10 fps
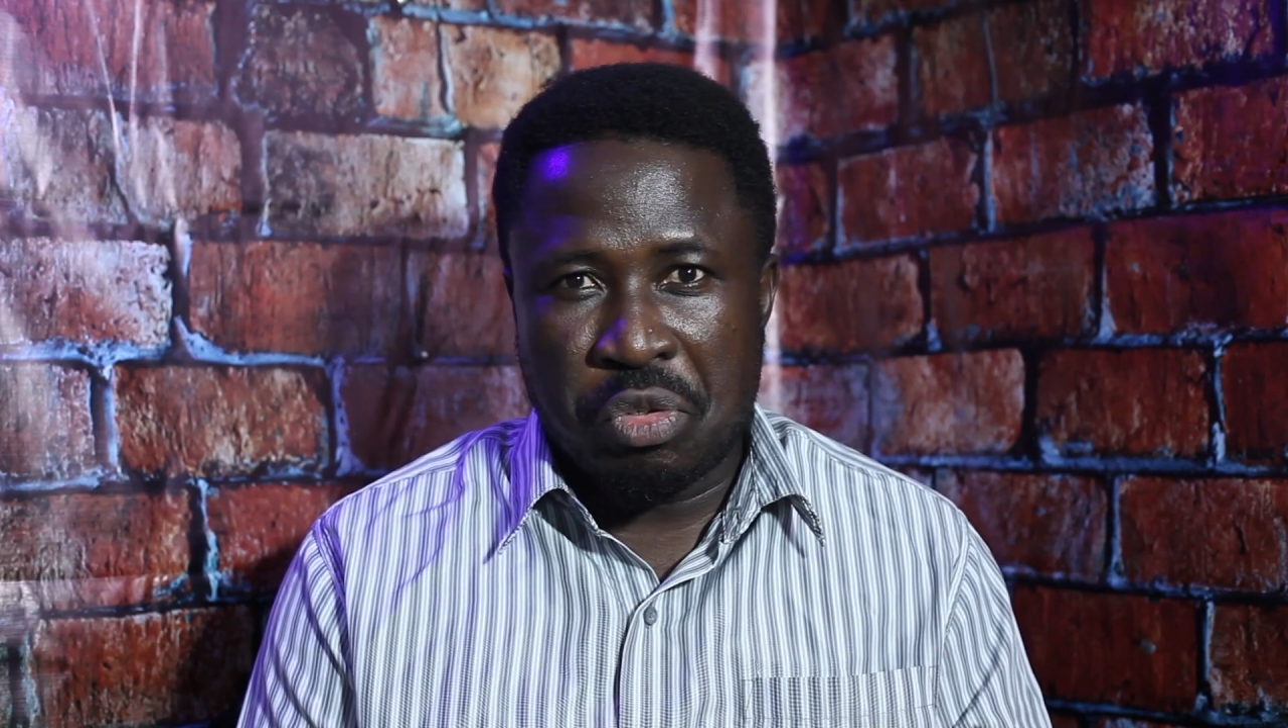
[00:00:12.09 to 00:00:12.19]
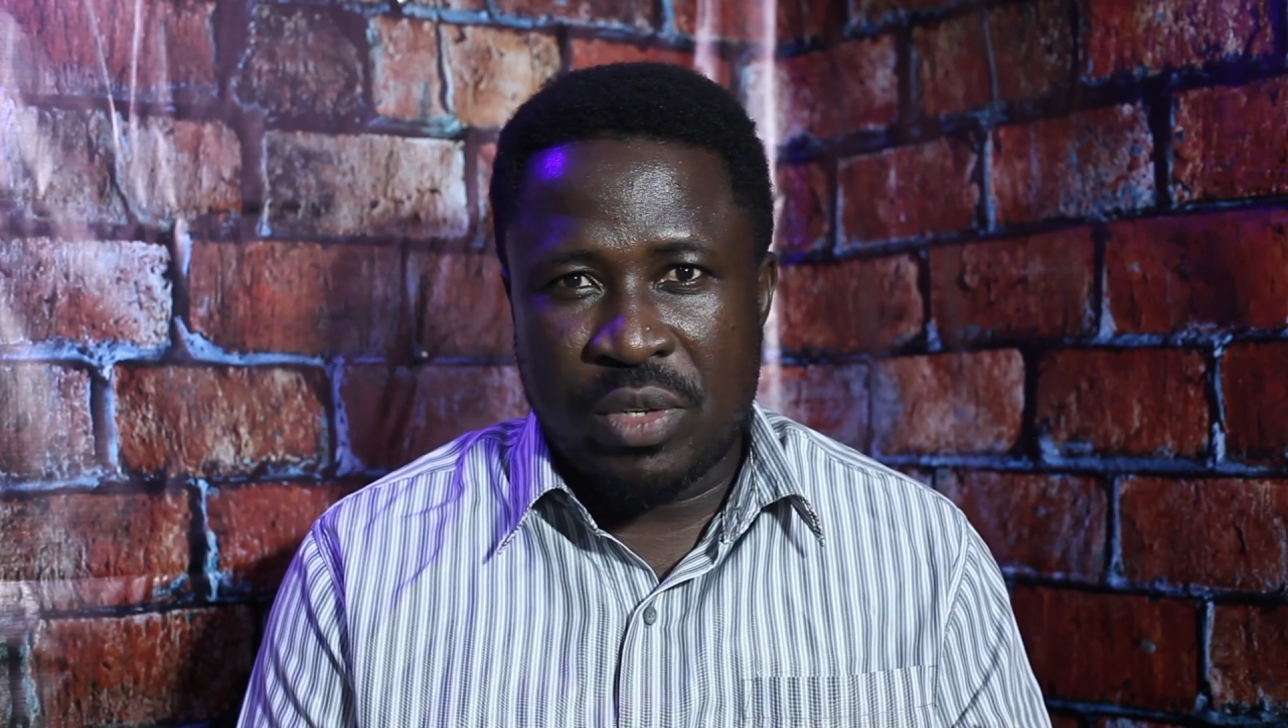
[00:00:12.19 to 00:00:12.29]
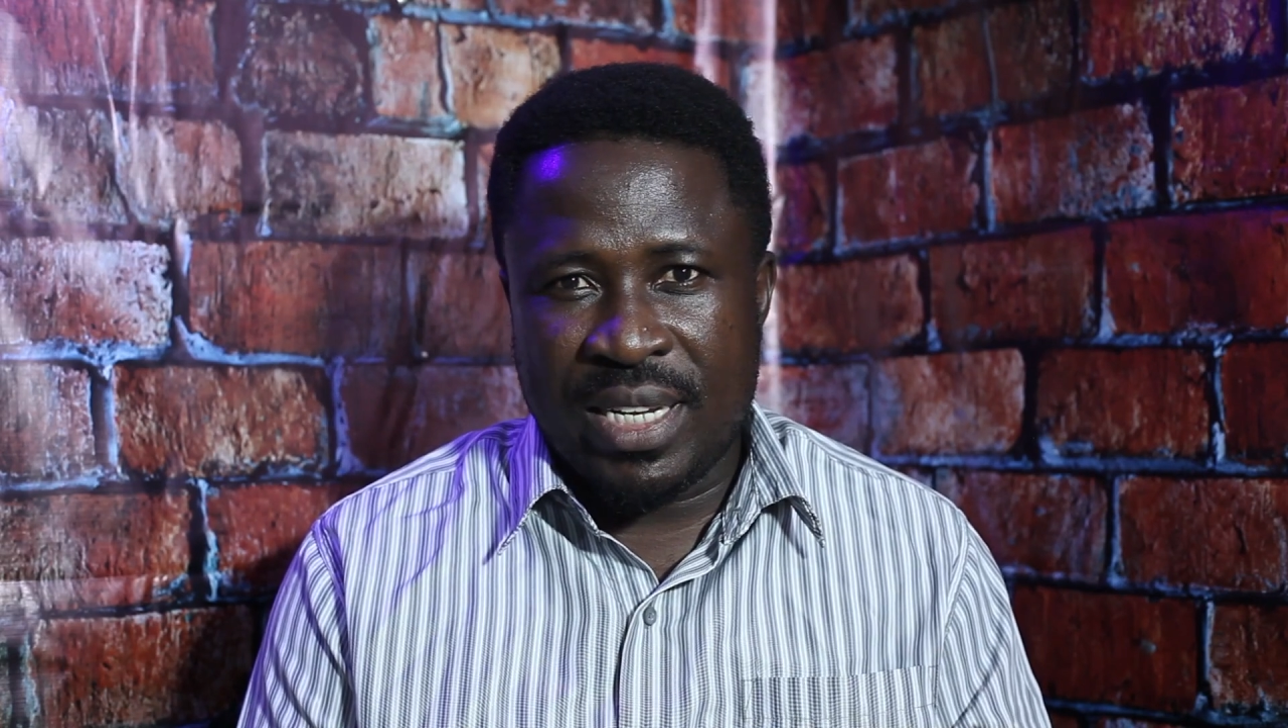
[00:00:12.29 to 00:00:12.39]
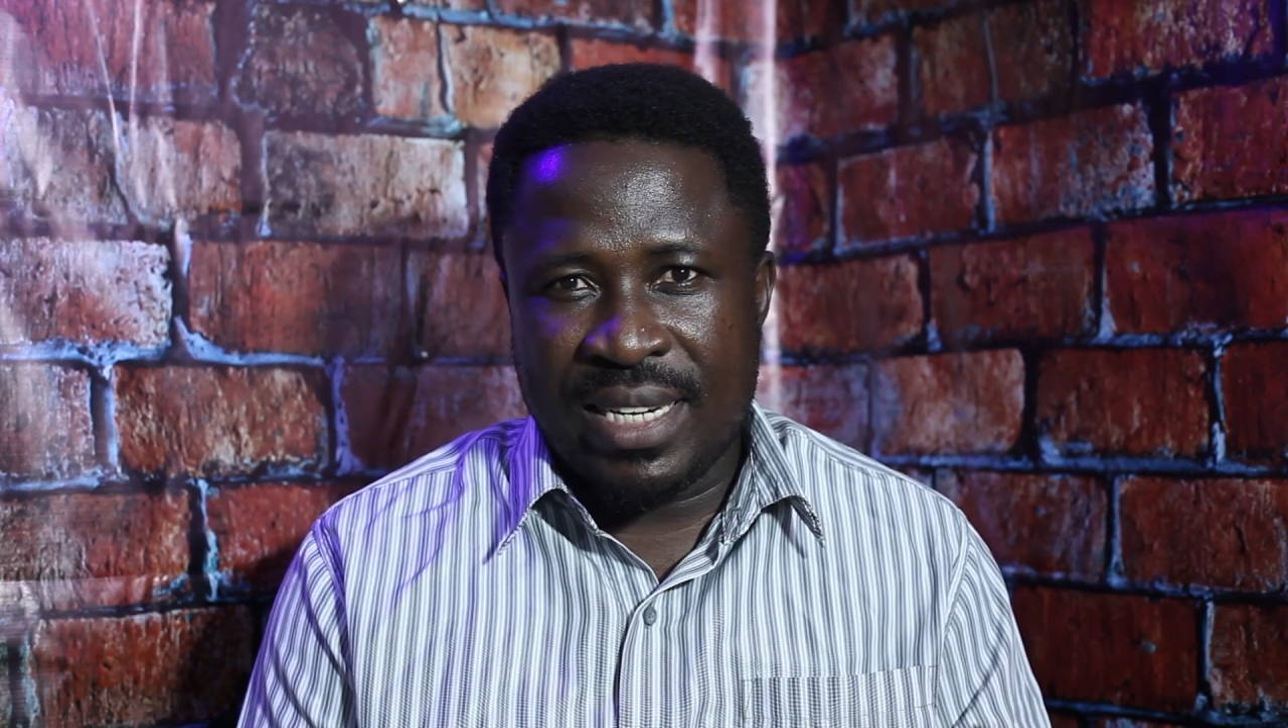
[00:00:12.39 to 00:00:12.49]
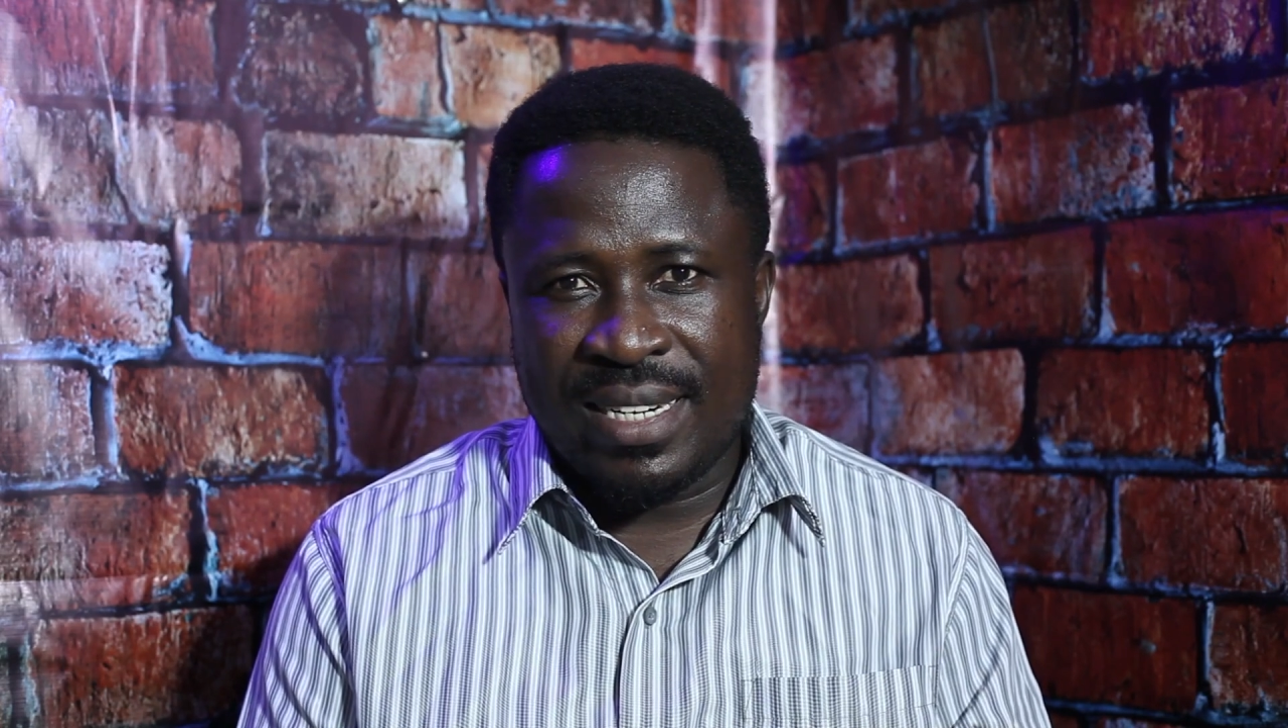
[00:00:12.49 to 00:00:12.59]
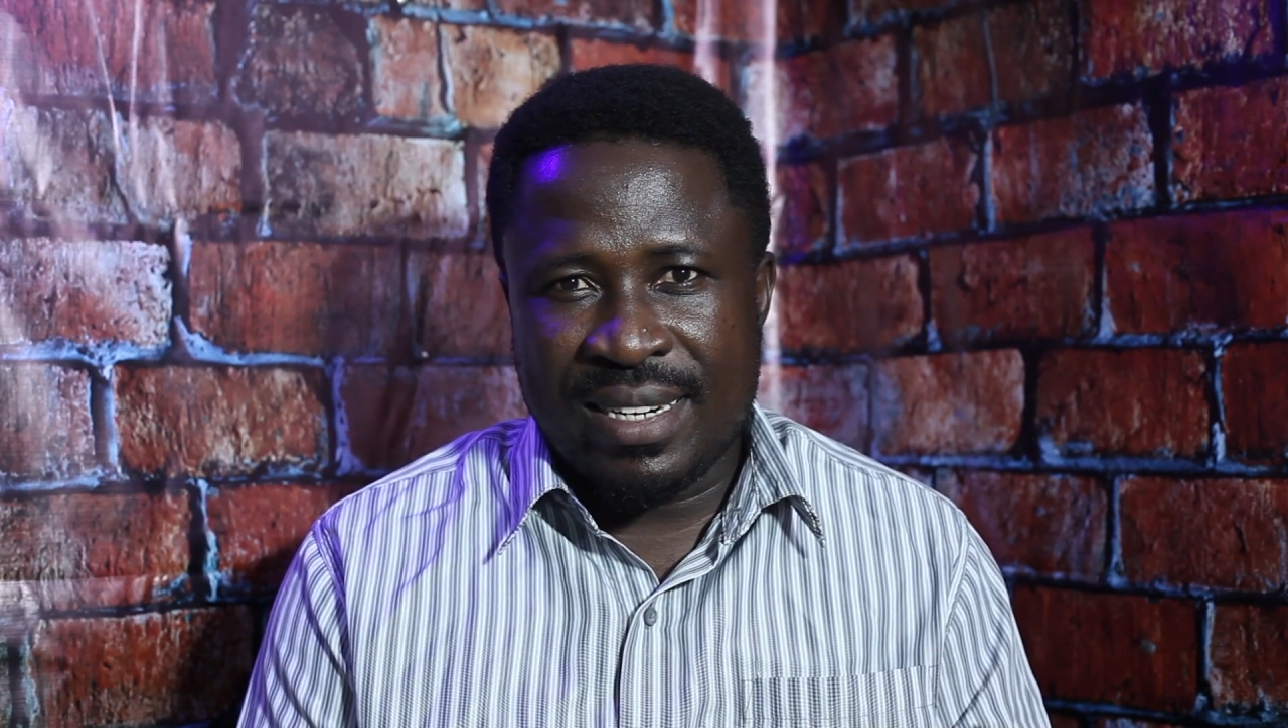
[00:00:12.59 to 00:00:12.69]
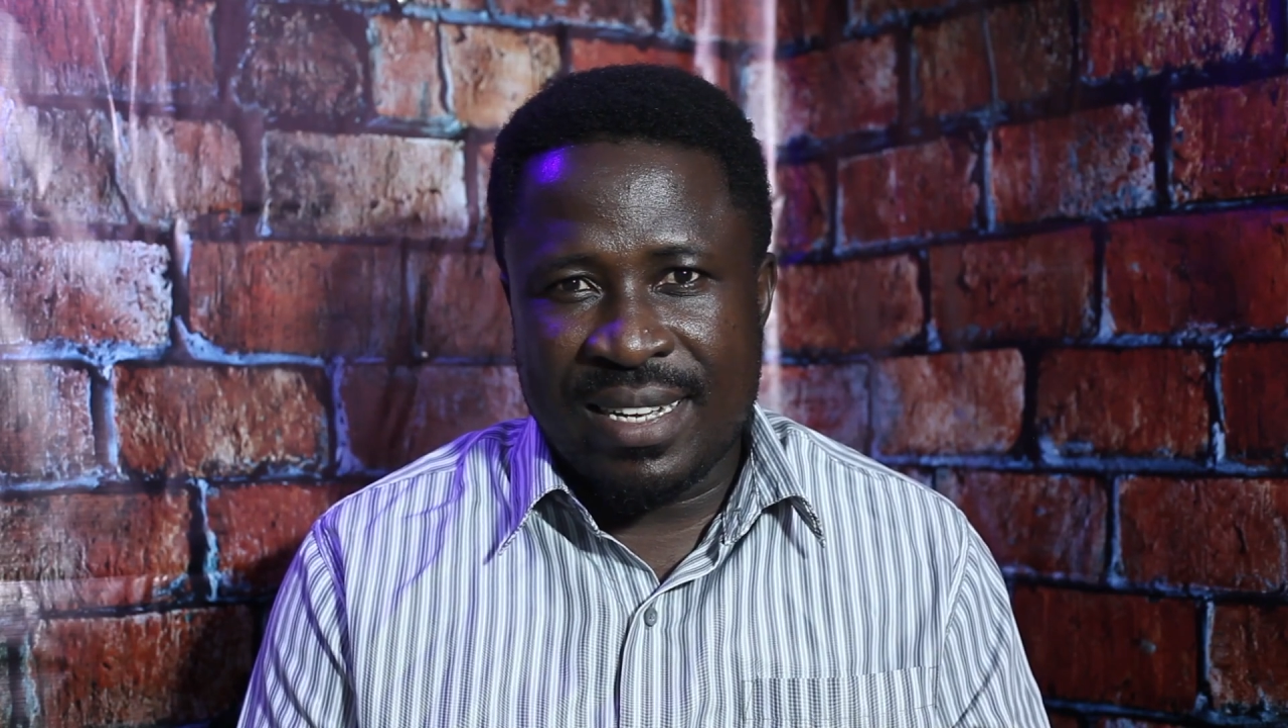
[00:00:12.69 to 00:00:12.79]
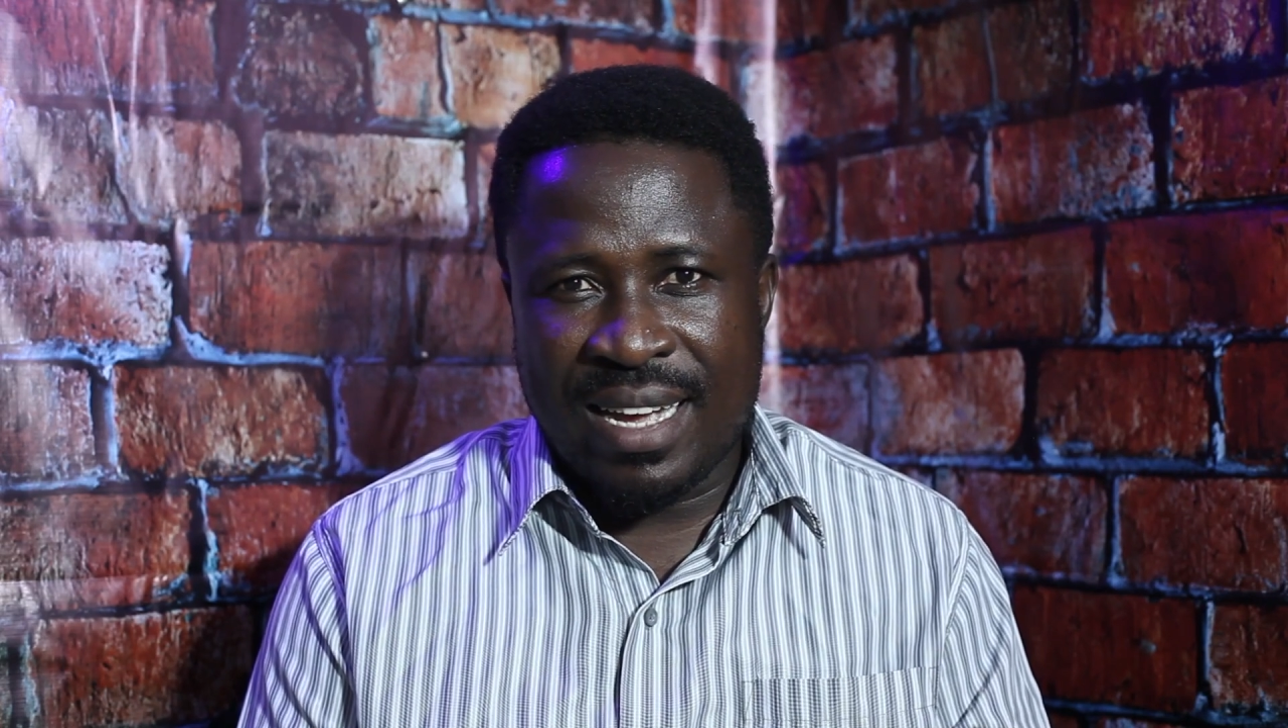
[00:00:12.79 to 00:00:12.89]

you need